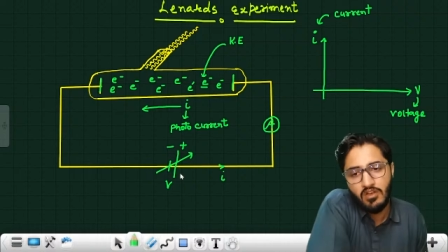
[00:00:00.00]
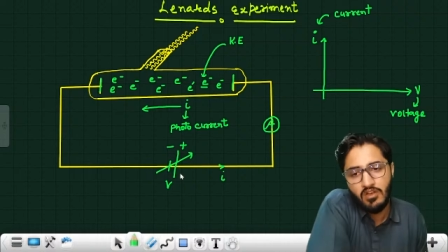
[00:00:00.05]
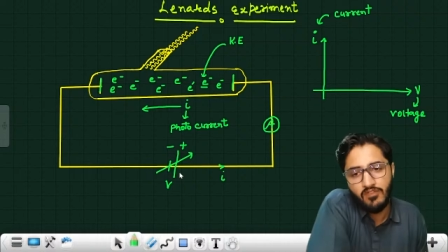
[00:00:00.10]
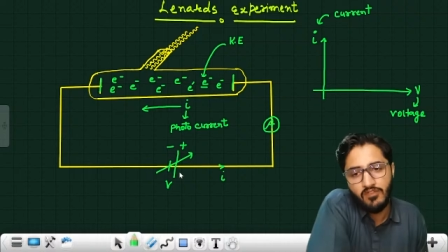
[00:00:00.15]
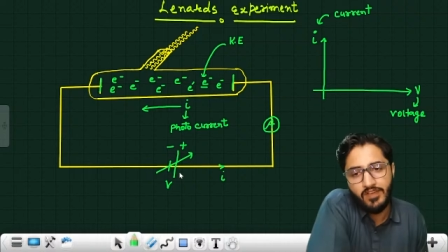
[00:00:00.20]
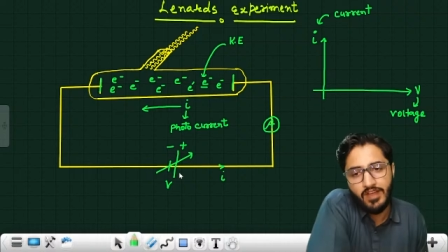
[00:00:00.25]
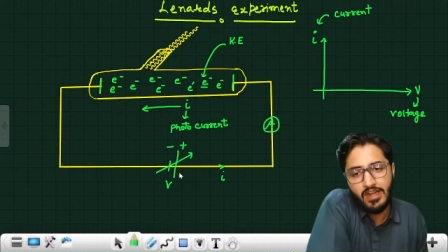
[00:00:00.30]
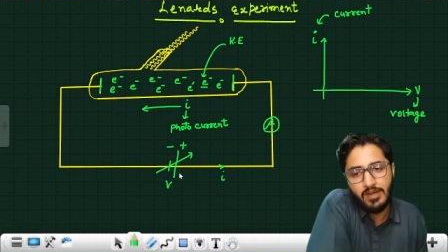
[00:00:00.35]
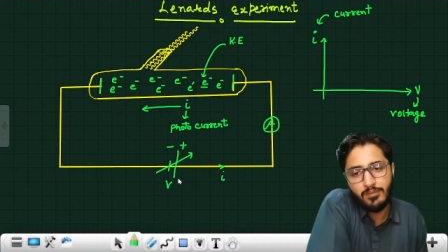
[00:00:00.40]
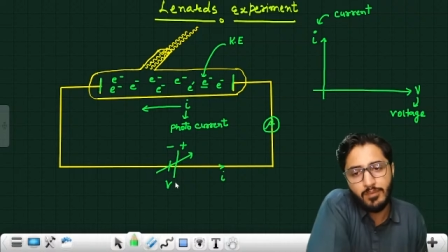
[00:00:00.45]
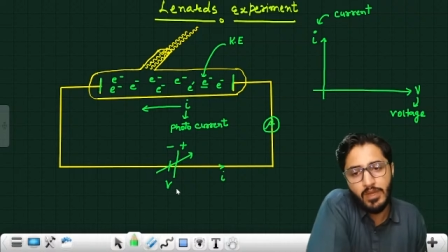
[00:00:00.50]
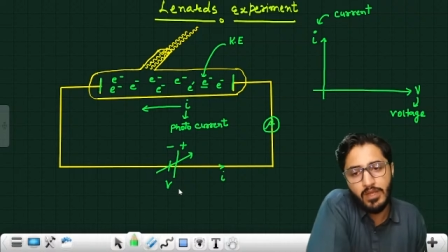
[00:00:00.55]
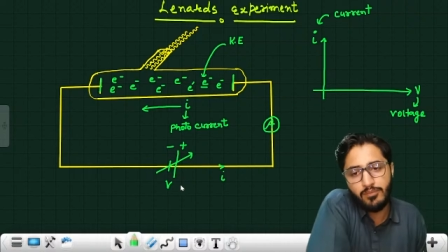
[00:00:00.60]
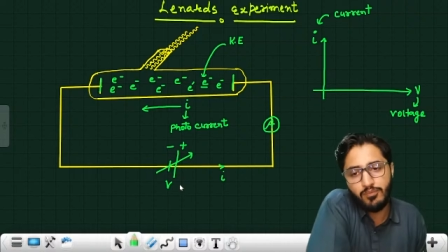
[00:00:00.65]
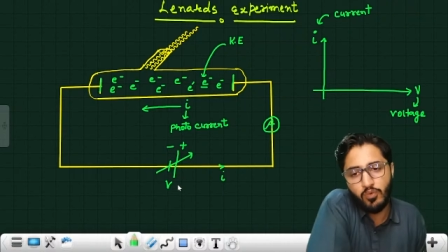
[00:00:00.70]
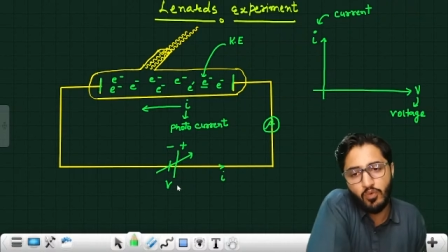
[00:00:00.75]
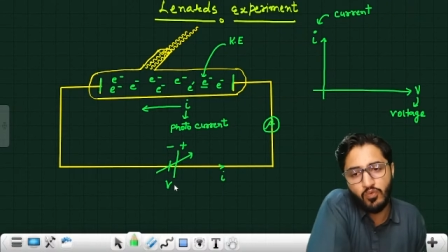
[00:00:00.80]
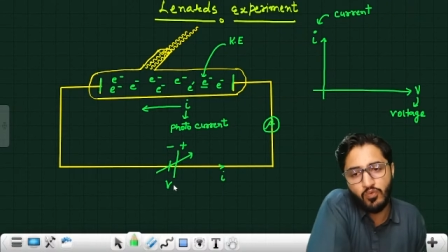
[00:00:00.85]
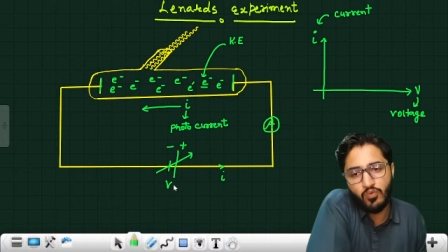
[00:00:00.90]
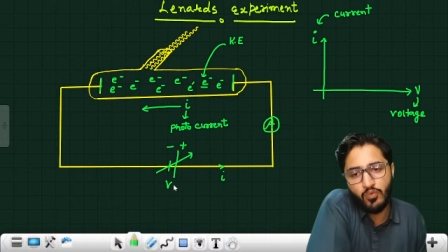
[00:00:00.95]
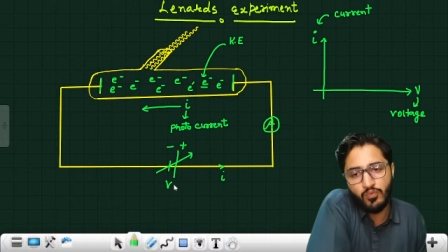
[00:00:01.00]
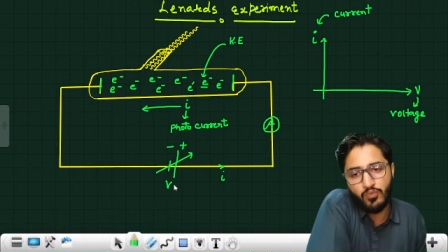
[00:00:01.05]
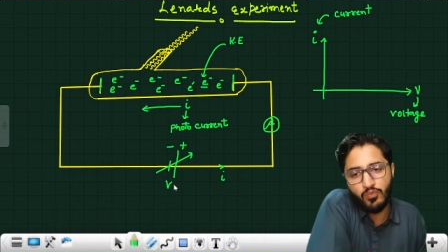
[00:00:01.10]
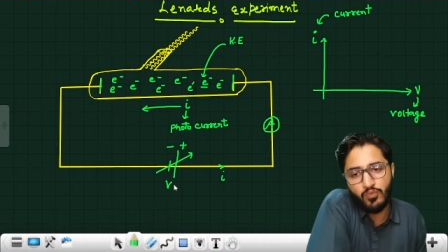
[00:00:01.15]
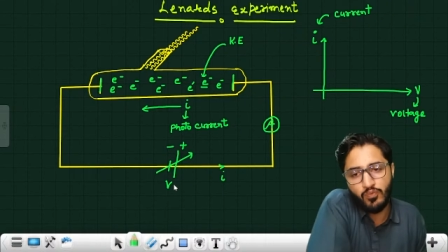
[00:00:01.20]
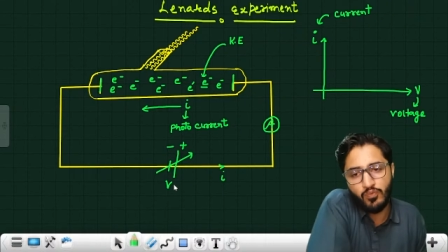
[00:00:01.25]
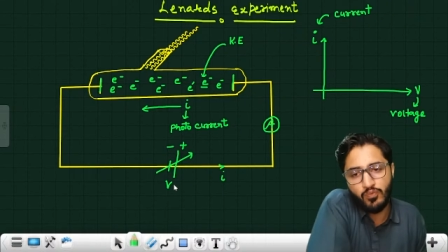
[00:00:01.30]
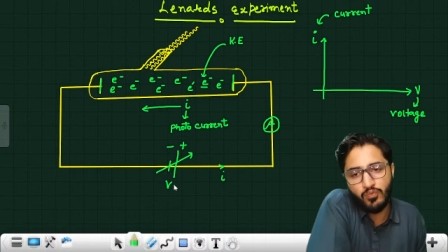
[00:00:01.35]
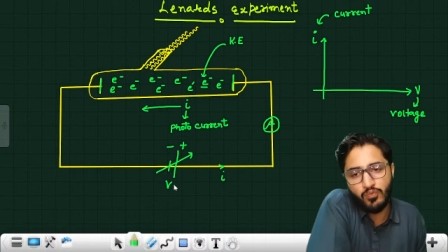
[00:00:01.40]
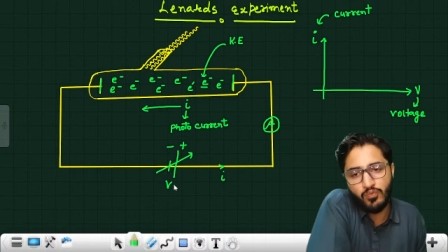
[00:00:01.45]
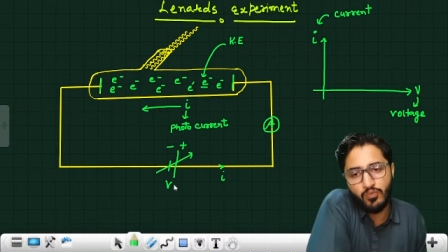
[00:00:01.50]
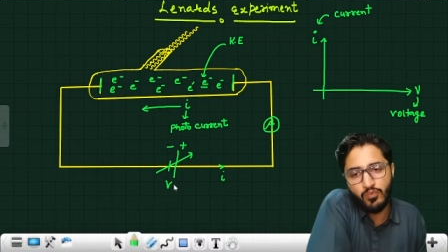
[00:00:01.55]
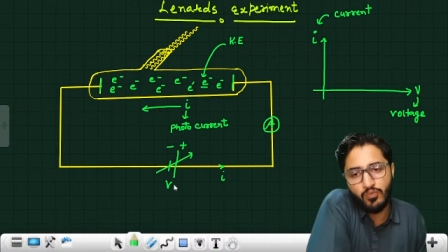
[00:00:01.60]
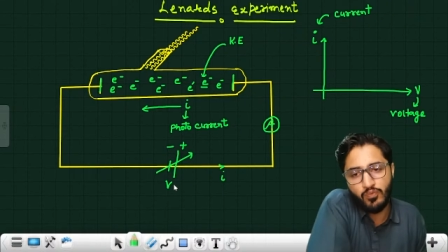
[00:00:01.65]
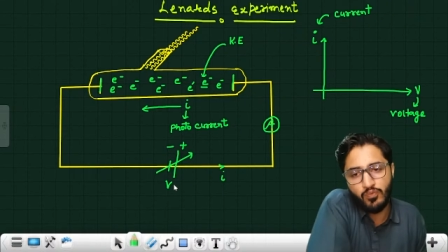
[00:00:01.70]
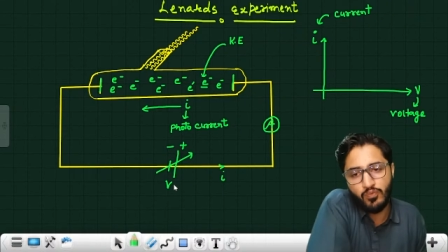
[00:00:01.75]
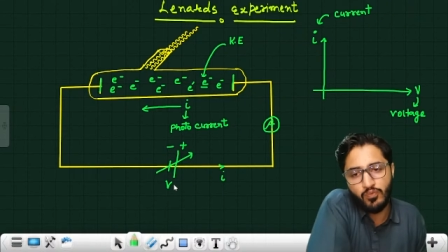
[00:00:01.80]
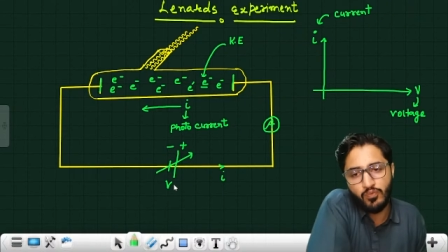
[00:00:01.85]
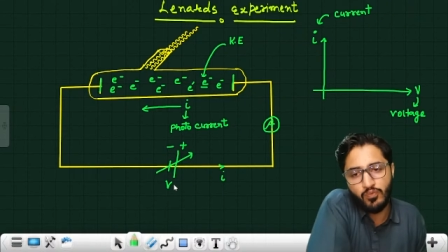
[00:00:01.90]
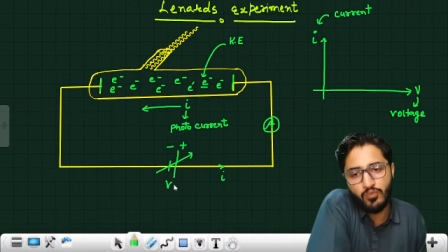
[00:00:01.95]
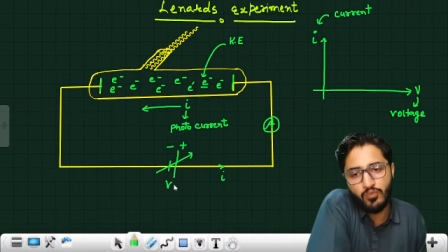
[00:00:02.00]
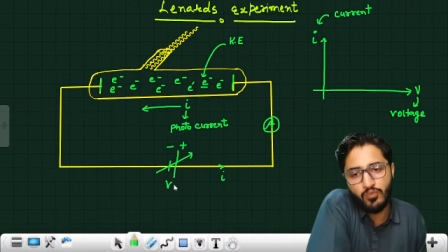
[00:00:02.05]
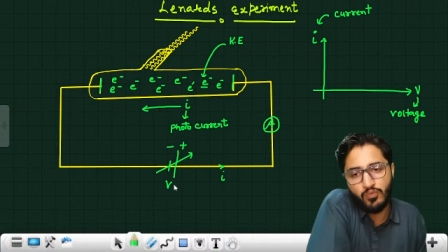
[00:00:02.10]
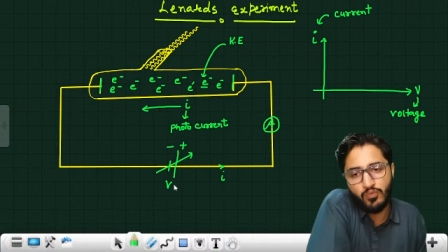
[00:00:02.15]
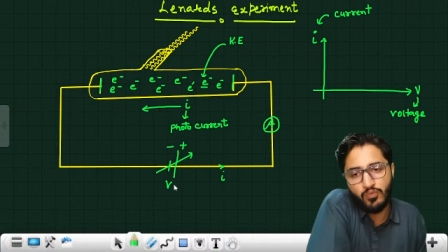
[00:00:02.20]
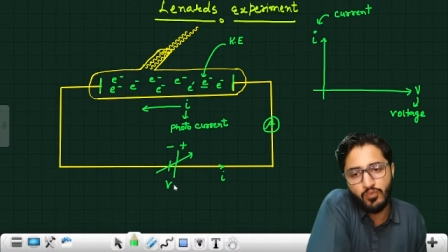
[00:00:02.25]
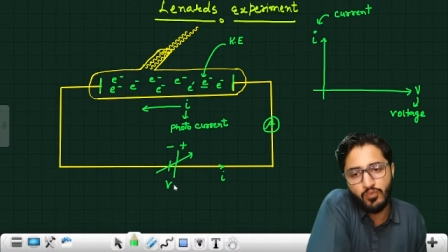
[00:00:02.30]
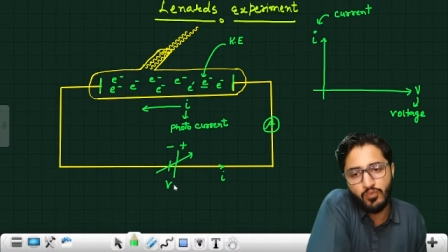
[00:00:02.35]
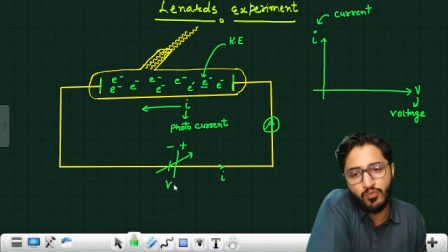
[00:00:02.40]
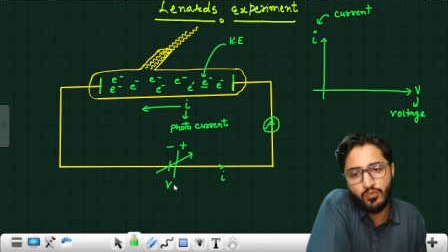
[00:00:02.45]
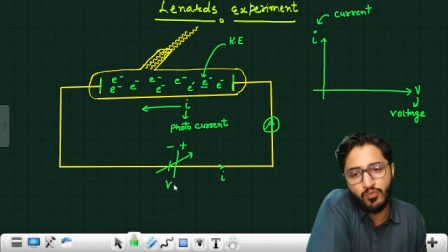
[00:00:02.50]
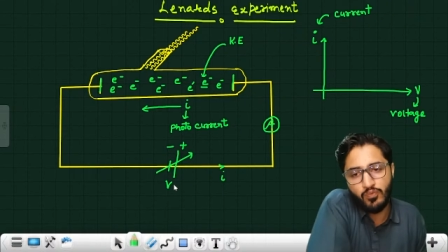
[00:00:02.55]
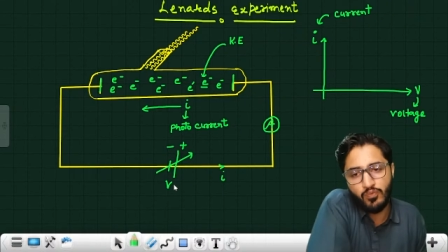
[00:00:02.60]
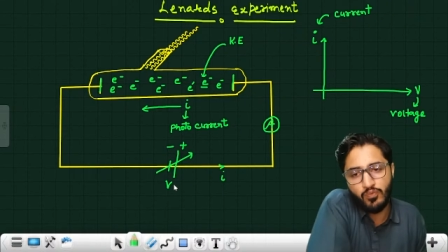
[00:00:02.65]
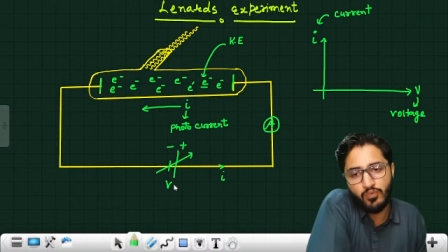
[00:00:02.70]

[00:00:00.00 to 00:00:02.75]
When my potential is zero,